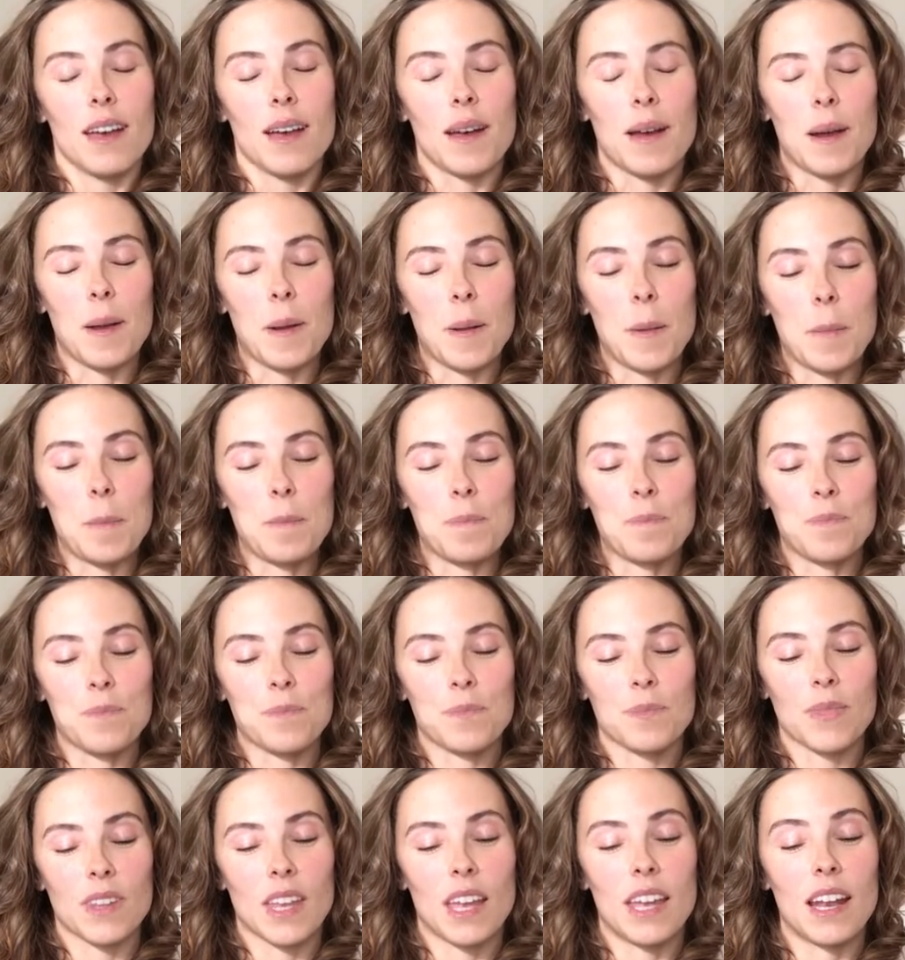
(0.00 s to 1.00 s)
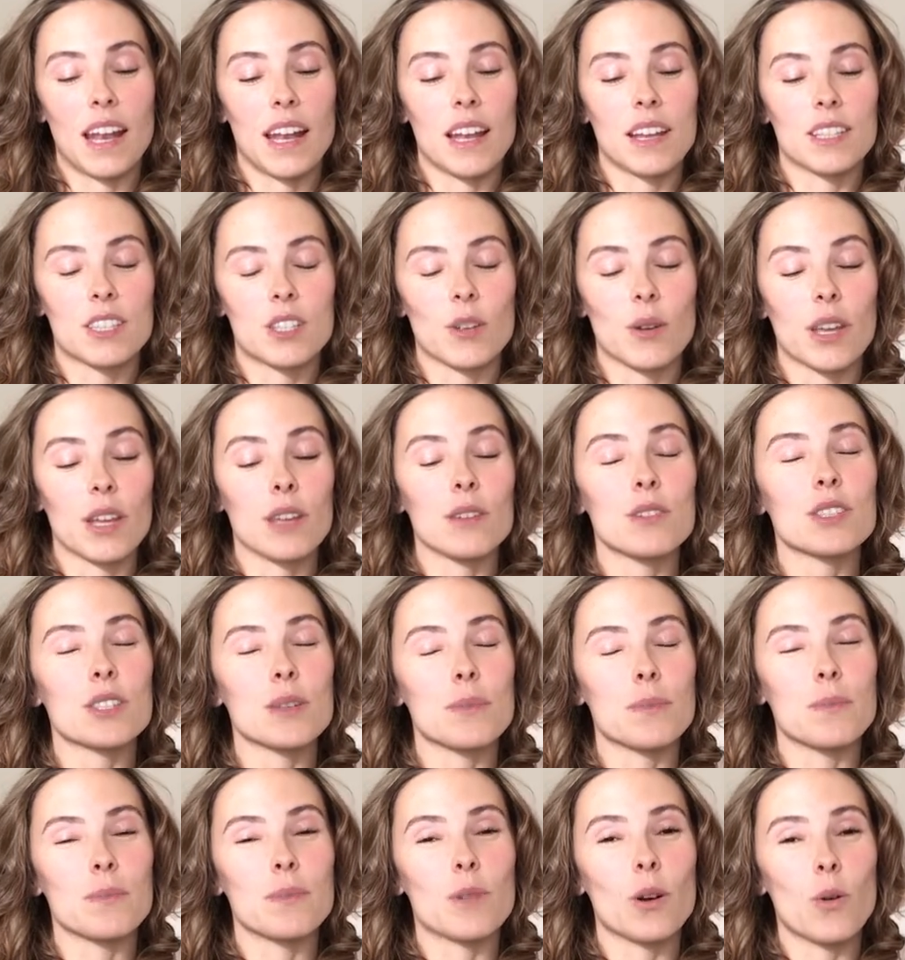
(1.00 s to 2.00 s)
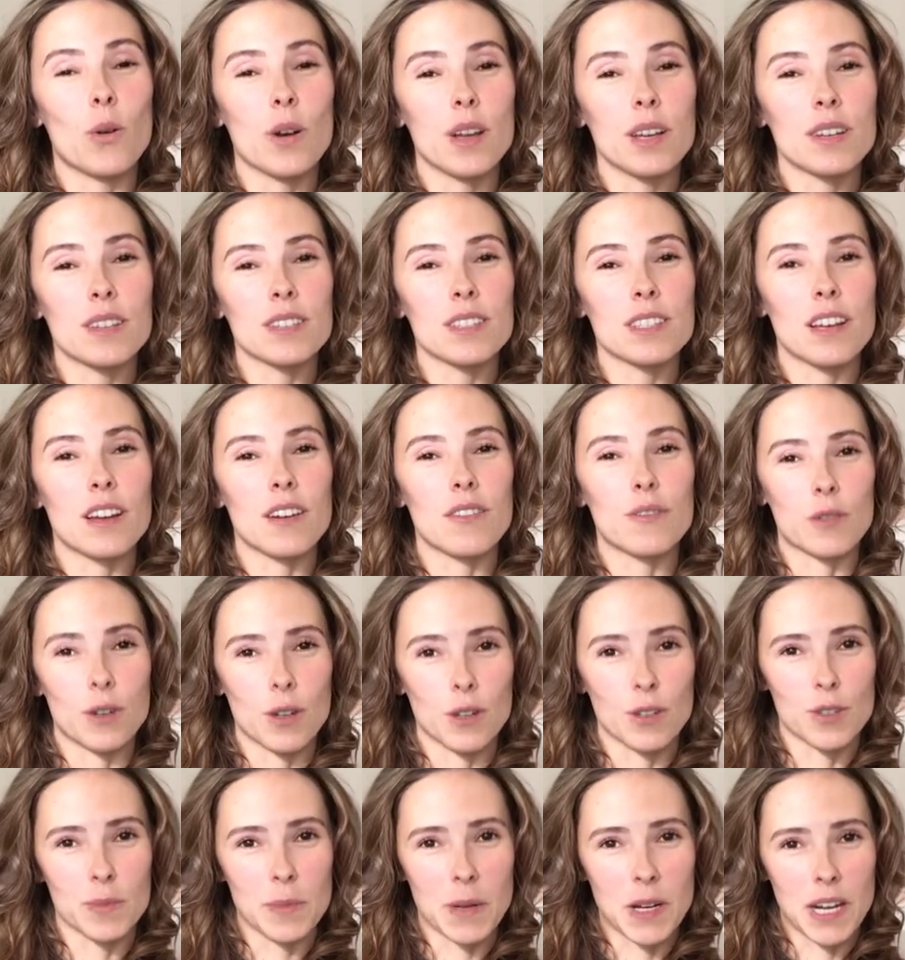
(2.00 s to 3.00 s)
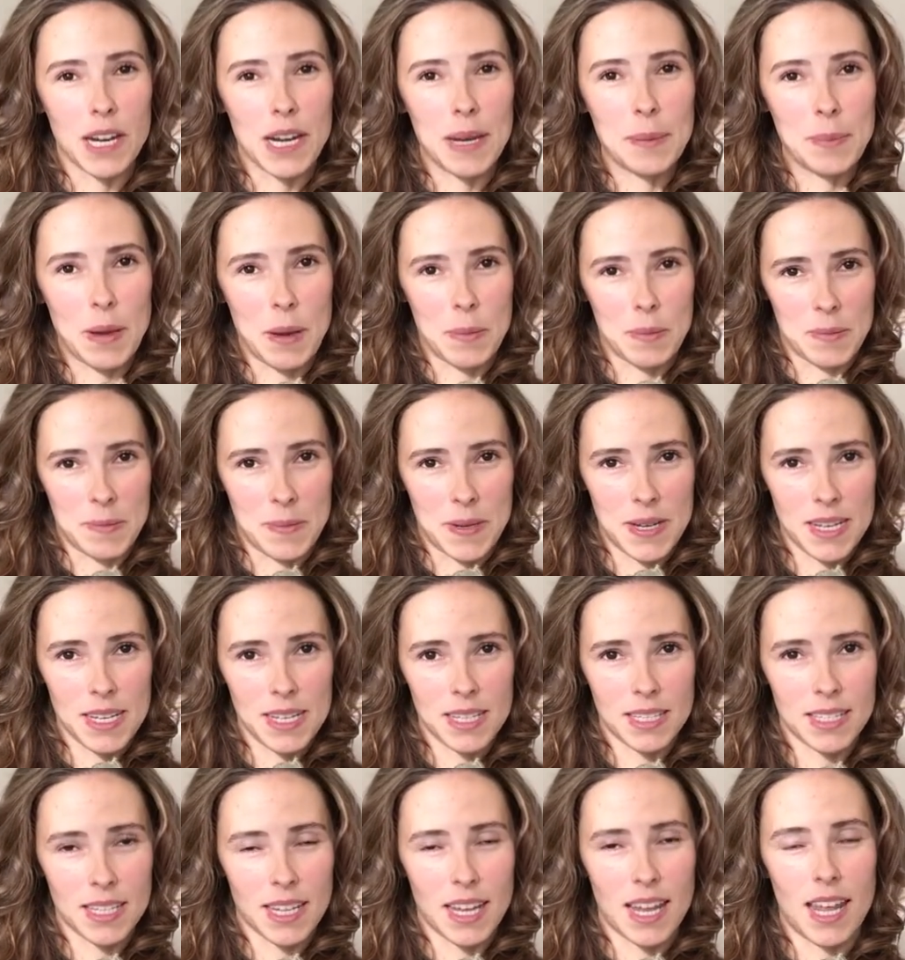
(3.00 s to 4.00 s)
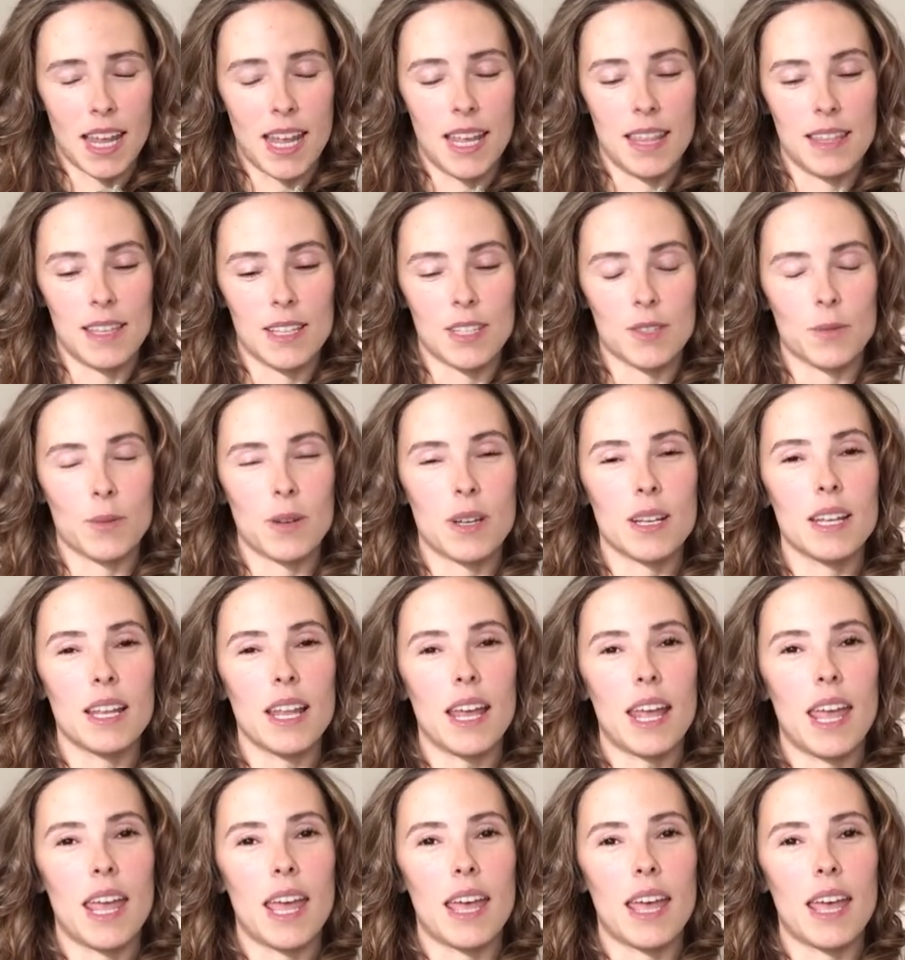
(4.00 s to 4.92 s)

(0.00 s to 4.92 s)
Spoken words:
So I use the oils of rosemary and peppermint in this one,